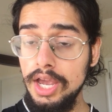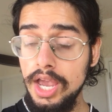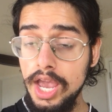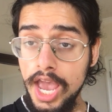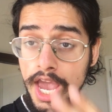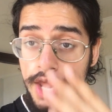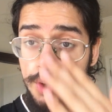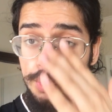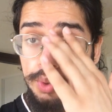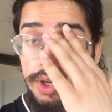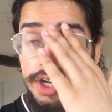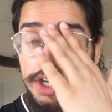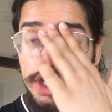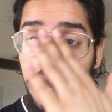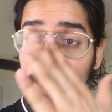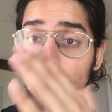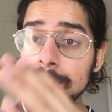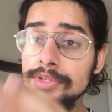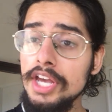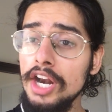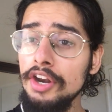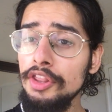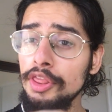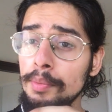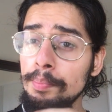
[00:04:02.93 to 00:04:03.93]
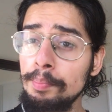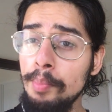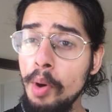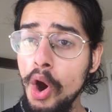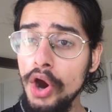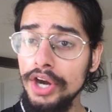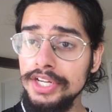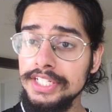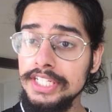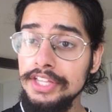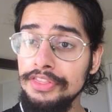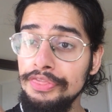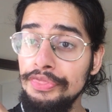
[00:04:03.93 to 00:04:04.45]
And when it comes out of the
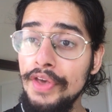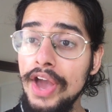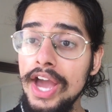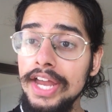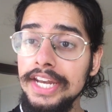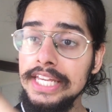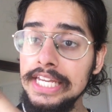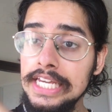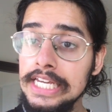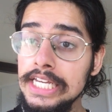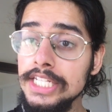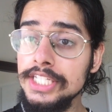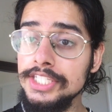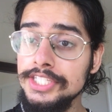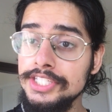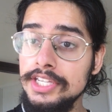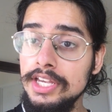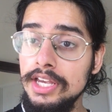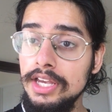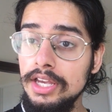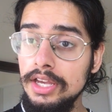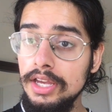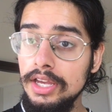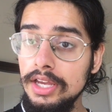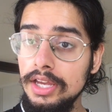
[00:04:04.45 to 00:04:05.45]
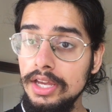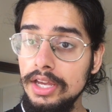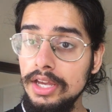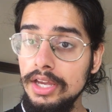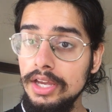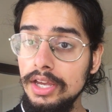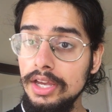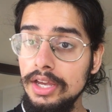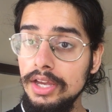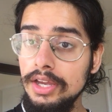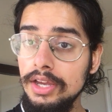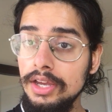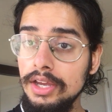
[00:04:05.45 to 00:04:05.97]
pot, that is
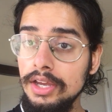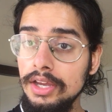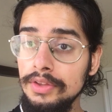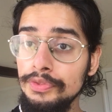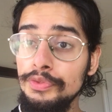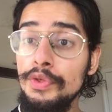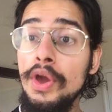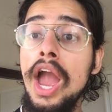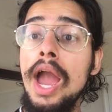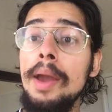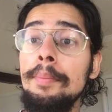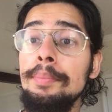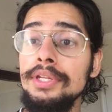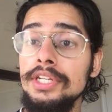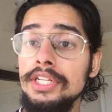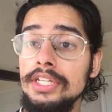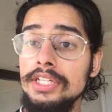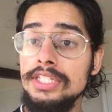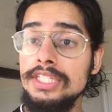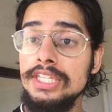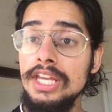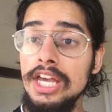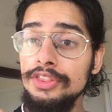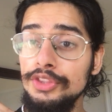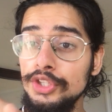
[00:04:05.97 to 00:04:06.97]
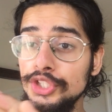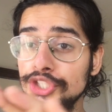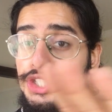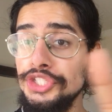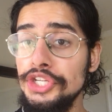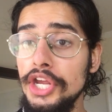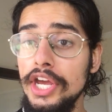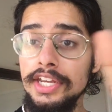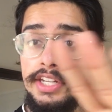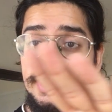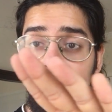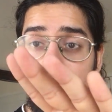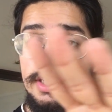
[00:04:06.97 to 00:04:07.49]
the happiness, the
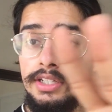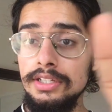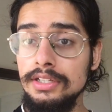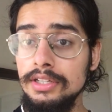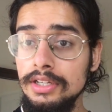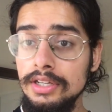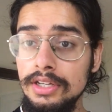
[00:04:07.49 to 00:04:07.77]
state,